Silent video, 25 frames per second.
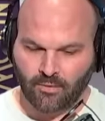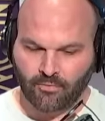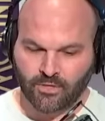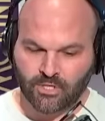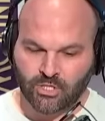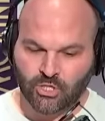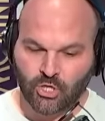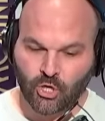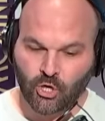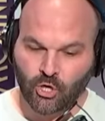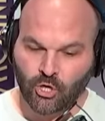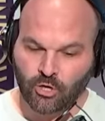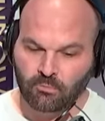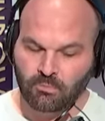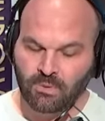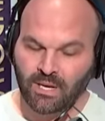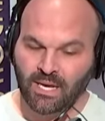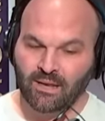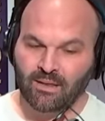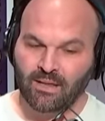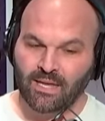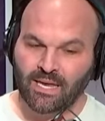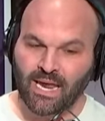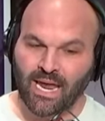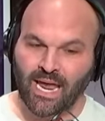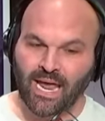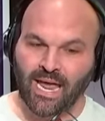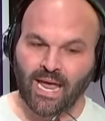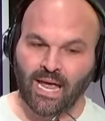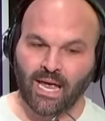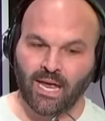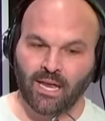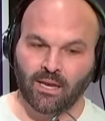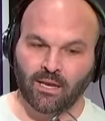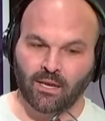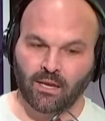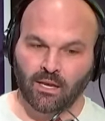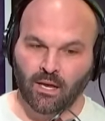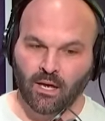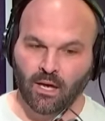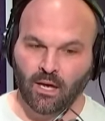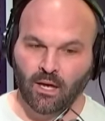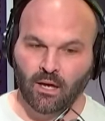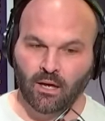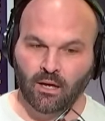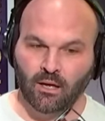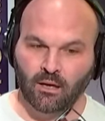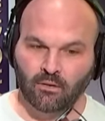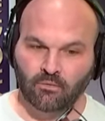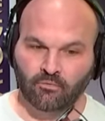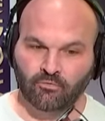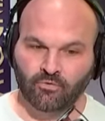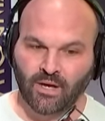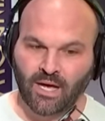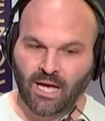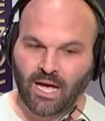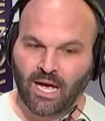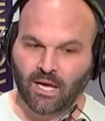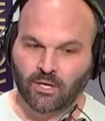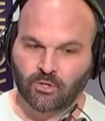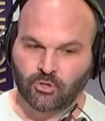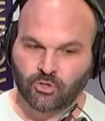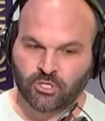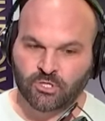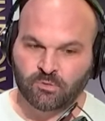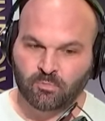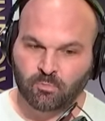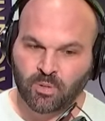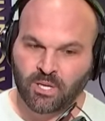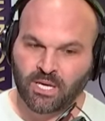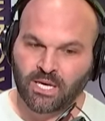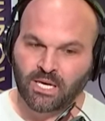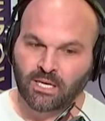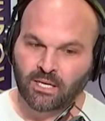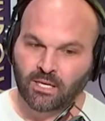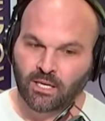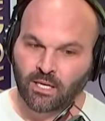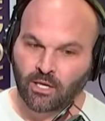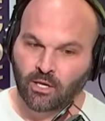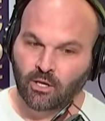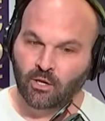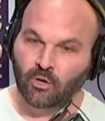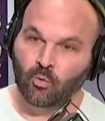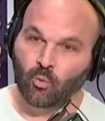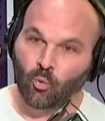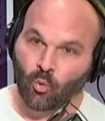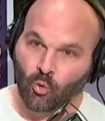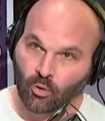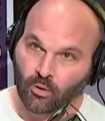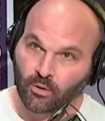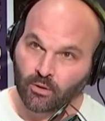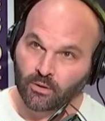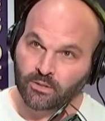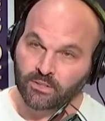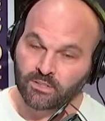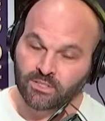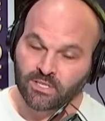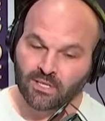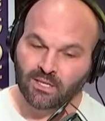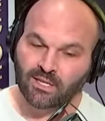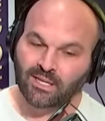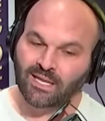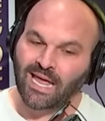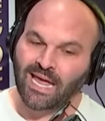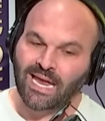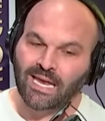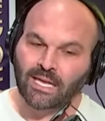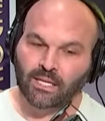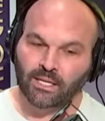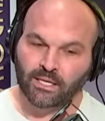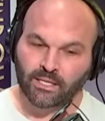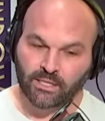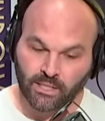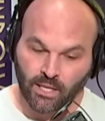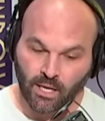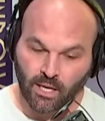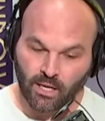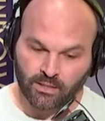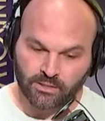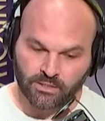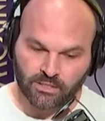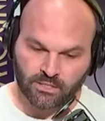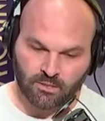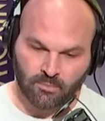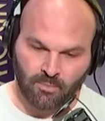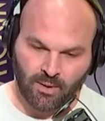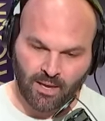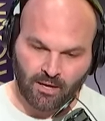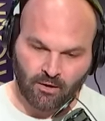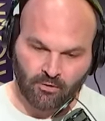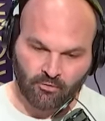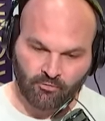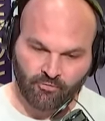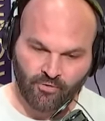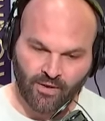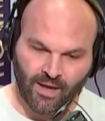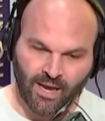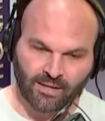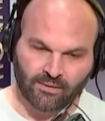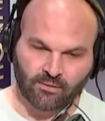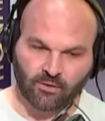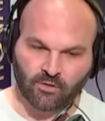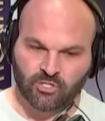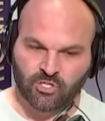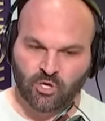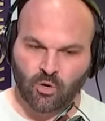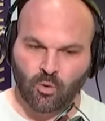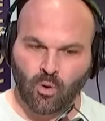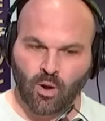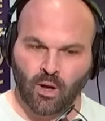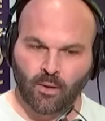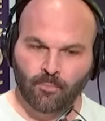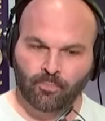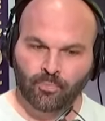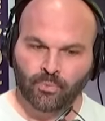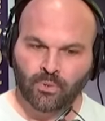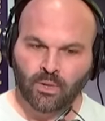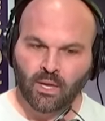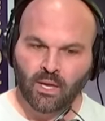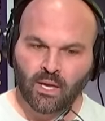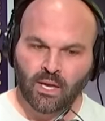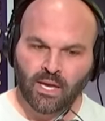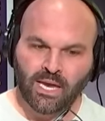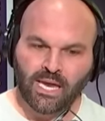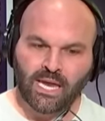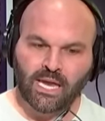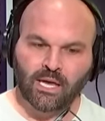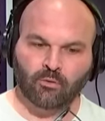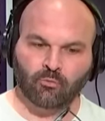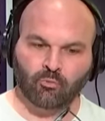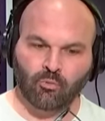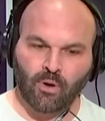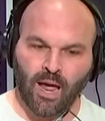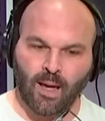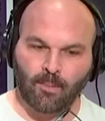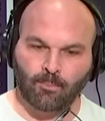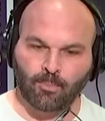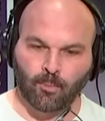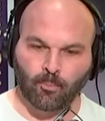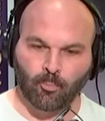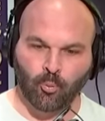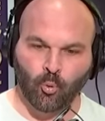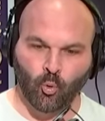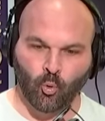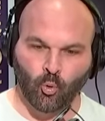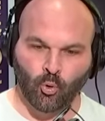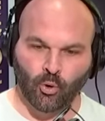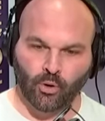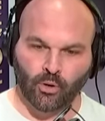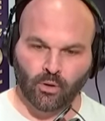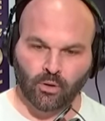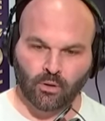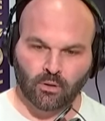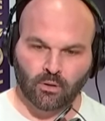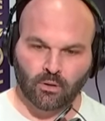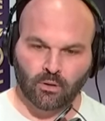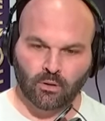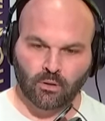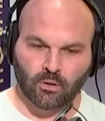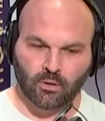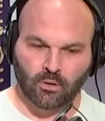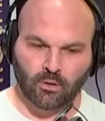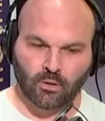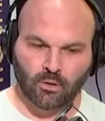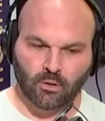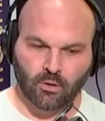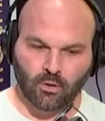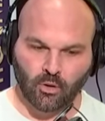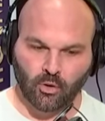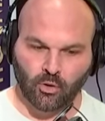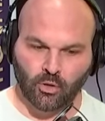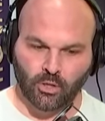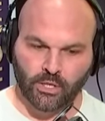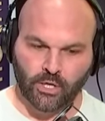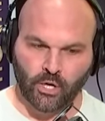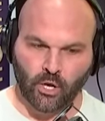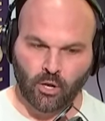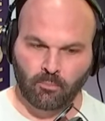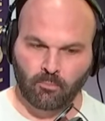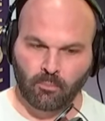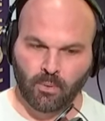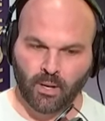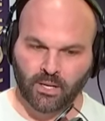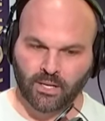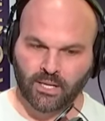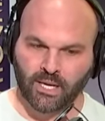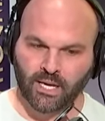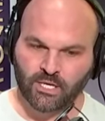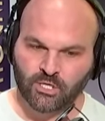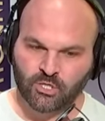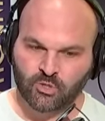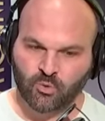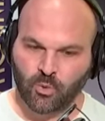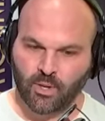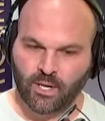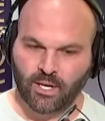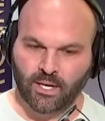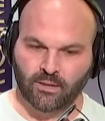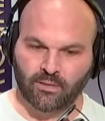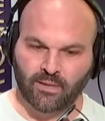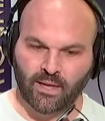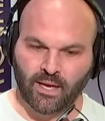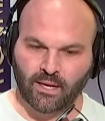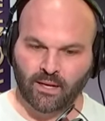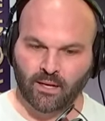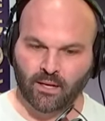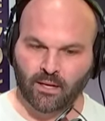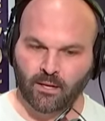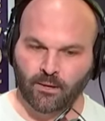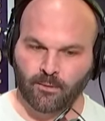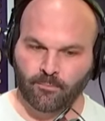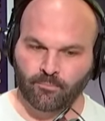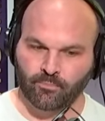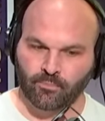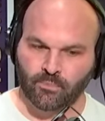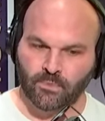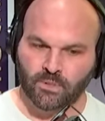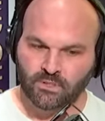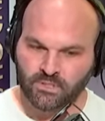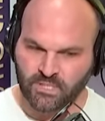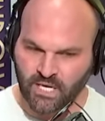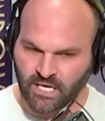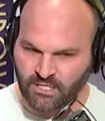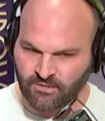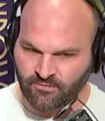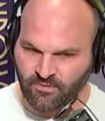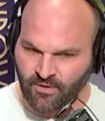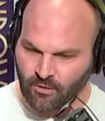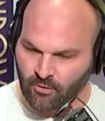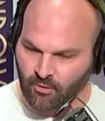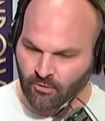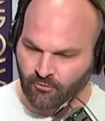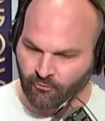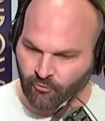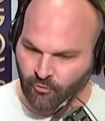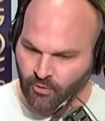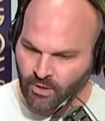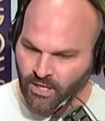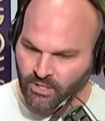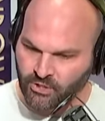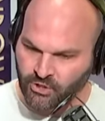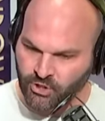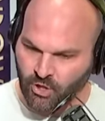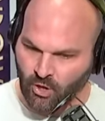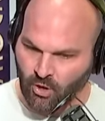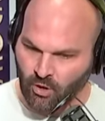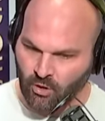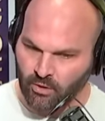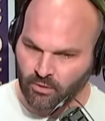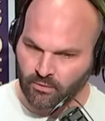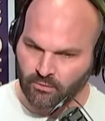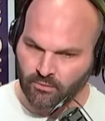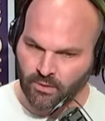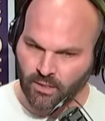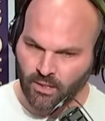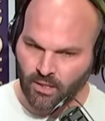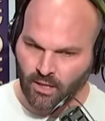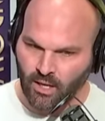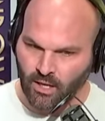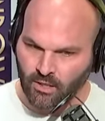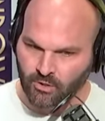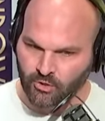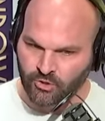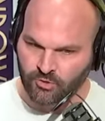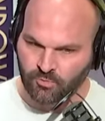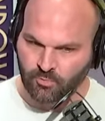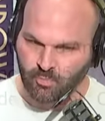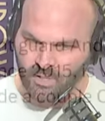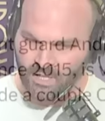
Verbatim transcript: This could mean the end of Andrus Peat in New Orleans. It likely does, as a matter of fact. So Ian Rapoport early on Monday tweeted that Saints veteran free agent guard Andrus